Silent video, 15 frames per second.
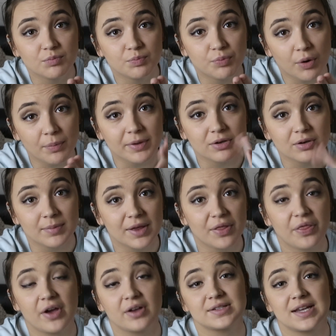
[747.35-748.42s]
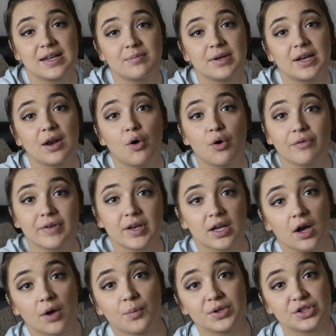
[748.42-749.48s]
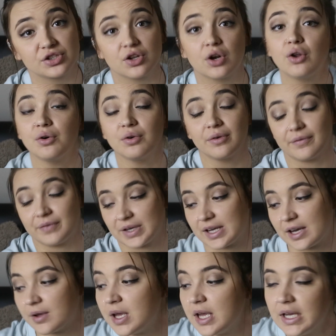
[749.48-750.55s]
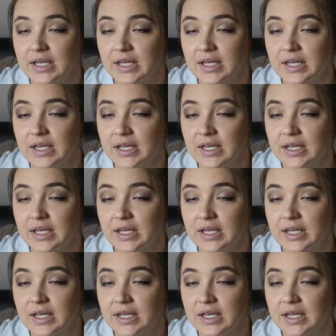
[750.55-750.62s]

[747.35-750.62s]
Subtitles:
probably going to be a 13-minute long video, which is a long video.